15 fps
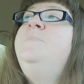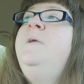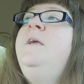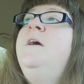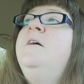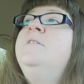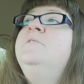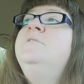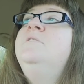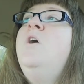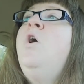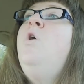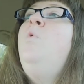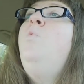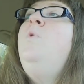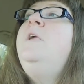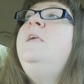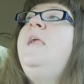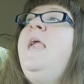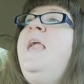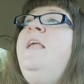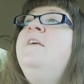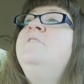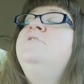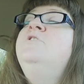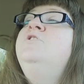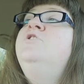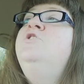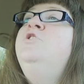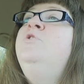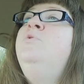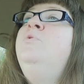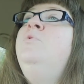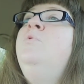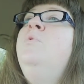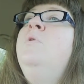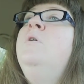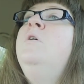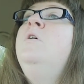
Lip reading: because we can't do